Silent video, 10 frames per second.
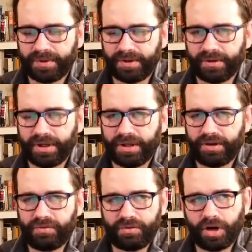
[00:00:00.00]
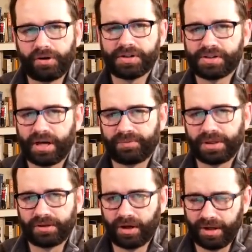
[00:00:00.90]
you know, notice
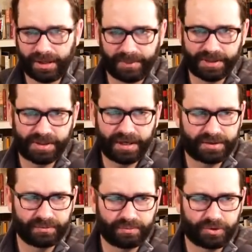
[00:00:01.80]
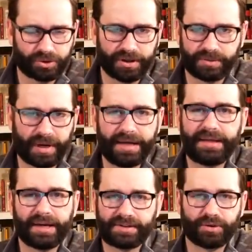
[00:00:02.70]
something. No, and I'm not saying to trust my
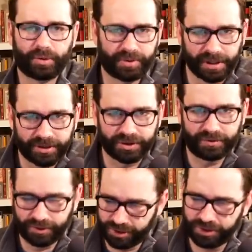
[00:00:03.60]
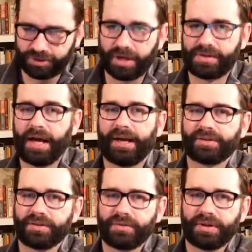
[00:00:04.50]
guess or prediction. You shouldn't trust that.